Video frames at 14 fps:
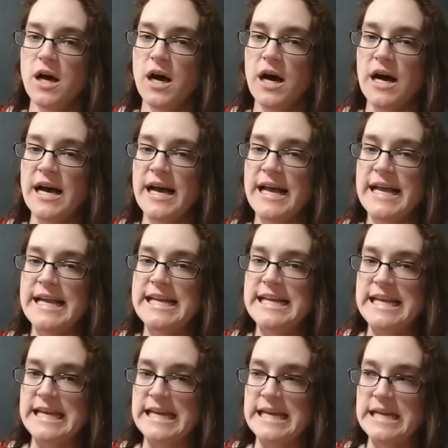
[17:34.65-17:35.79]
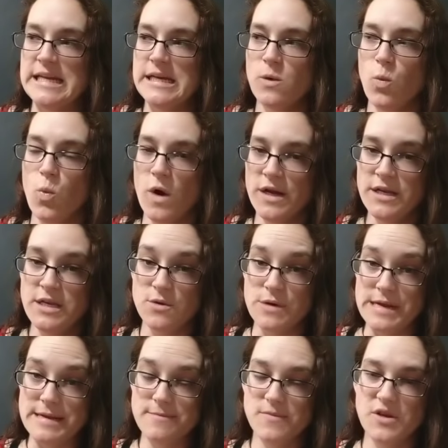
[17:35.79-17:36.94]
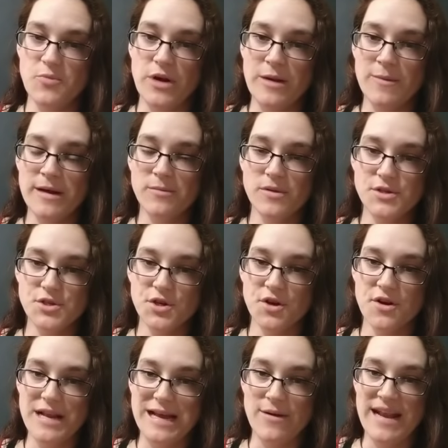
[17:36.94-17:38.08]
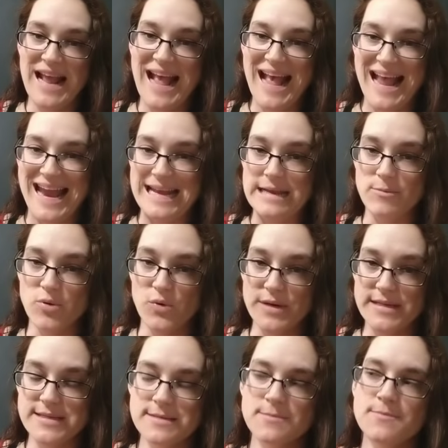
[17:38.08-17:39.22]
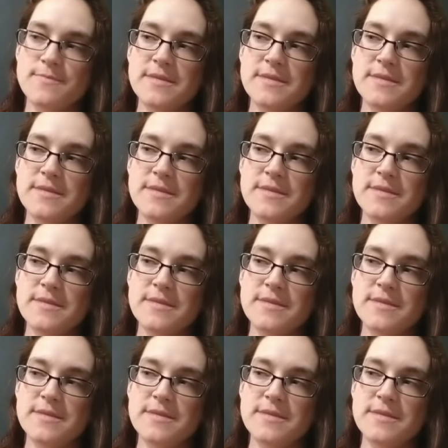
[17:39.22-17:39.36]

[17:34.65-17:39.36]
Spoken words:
I need 1 unit to bring my blood sugar down 80 points.